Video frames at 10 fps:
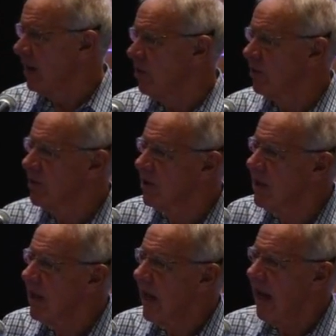and you'll
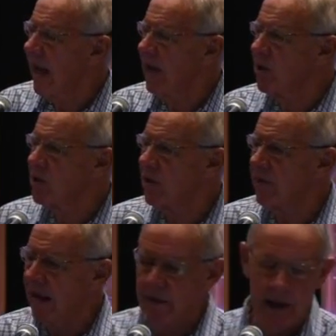see how you should
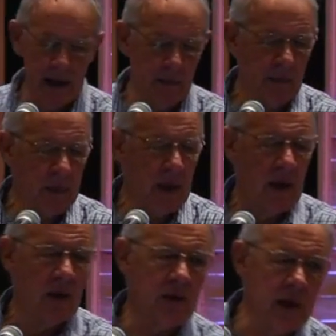evaluate him. You